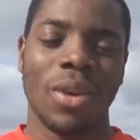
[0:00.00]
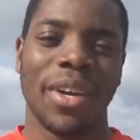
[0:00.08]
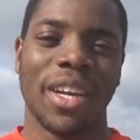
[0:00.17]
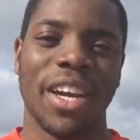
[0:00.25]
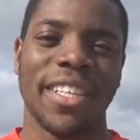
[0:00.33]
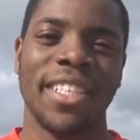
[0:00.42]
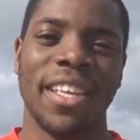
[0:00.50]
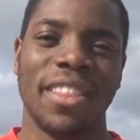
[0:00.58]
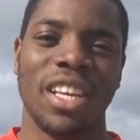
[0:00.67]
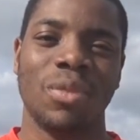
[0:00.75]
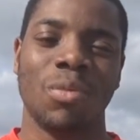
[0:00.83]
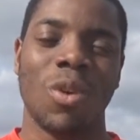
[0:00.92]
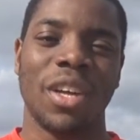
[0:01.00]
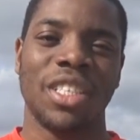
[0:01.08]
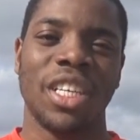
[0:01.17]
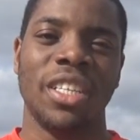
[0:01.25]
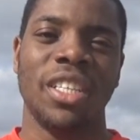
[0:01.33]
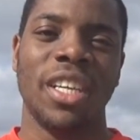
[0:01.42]
Alright guys, thanks for
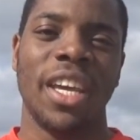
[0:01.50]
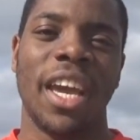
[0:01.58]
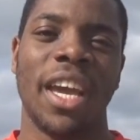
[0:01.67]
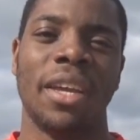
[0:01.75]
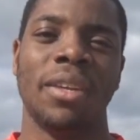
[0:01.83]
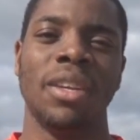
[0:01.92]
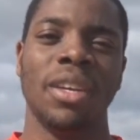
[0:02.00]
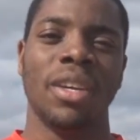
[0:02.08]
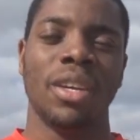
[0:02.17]
watching and